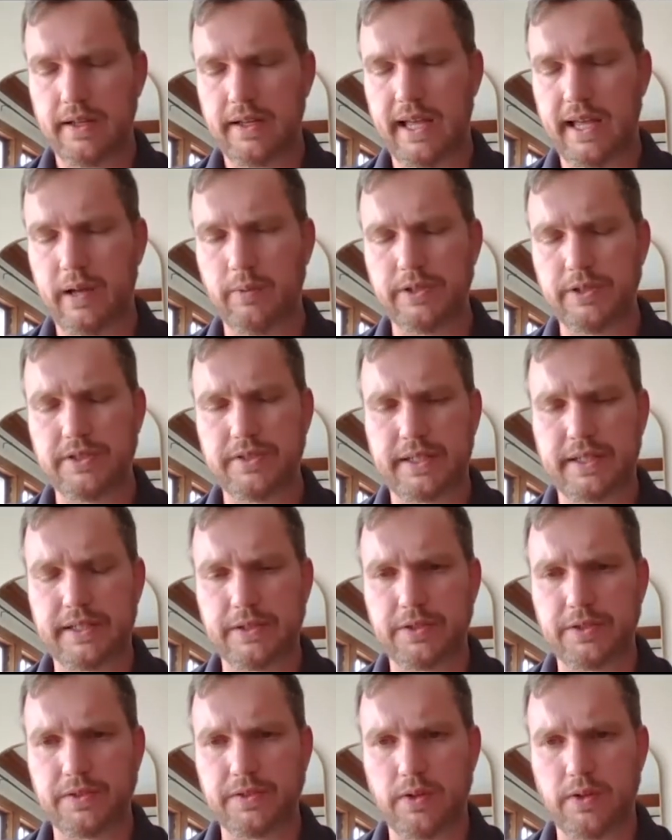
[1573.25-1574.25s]
Hey, which
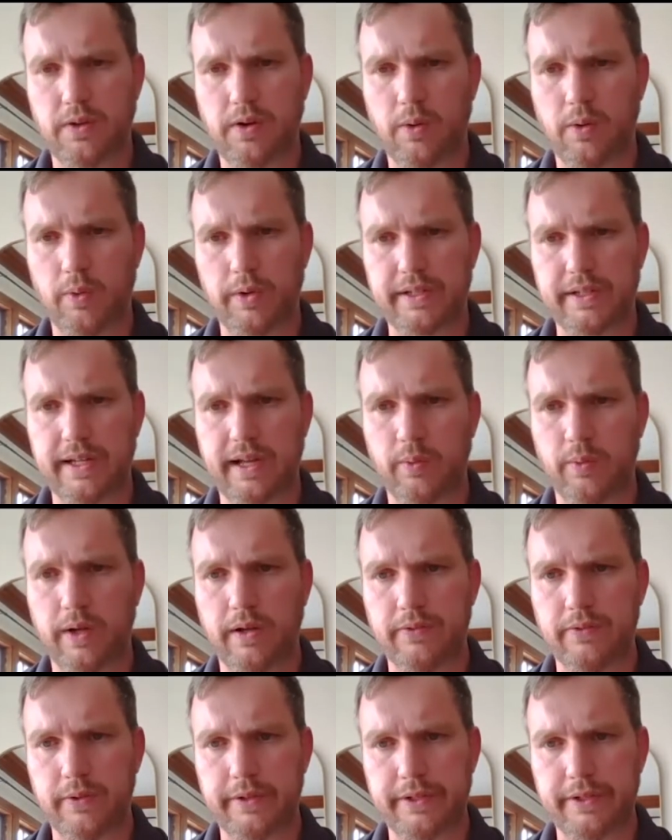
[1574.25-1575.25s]
technicians are working out well
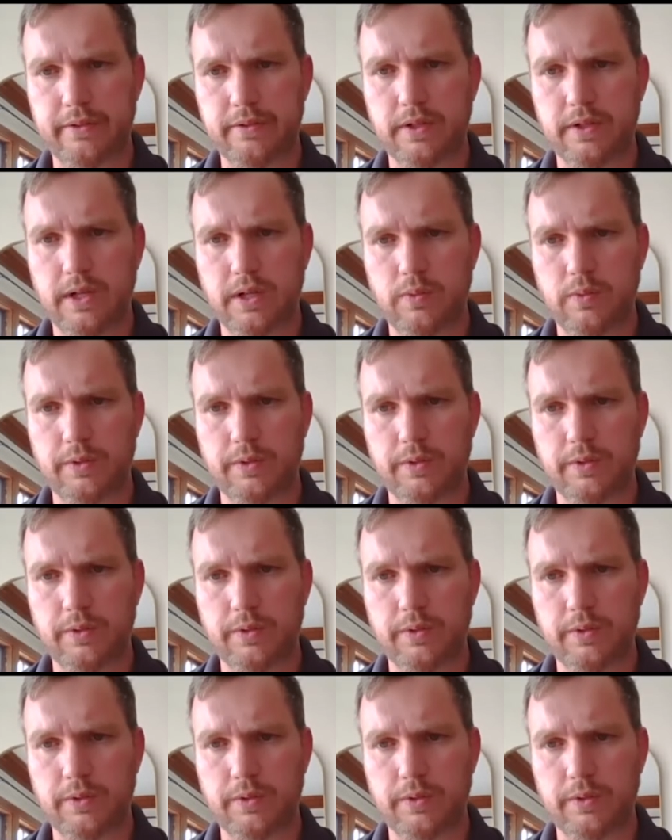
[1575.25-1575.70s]
for you?